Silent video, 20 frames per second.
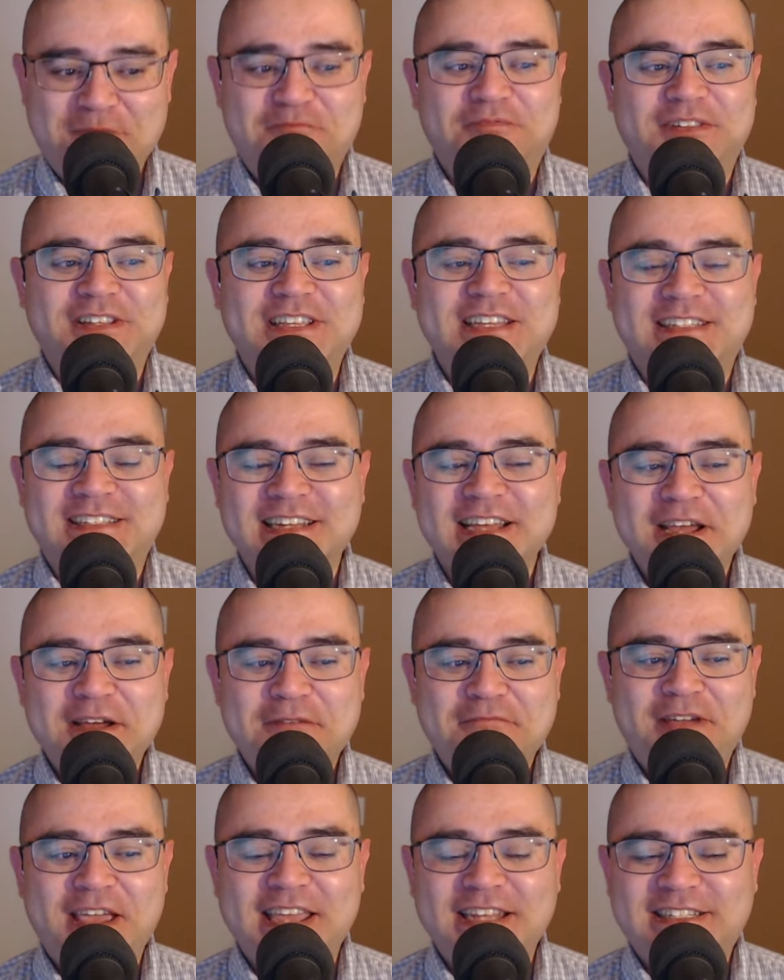I was very
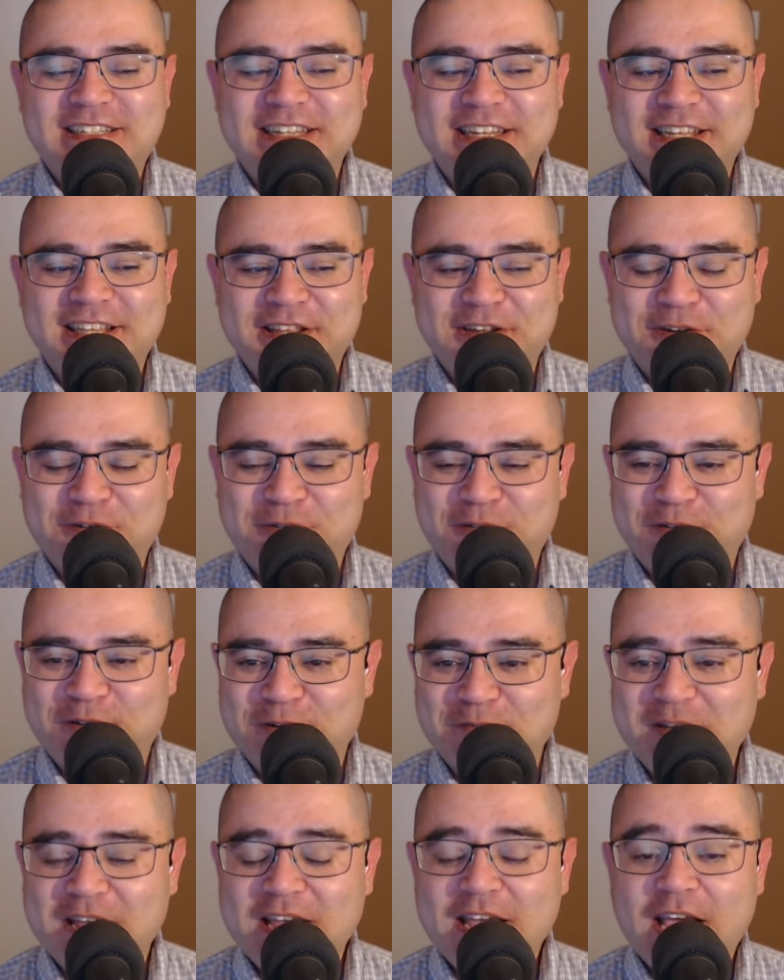excited about that. Room.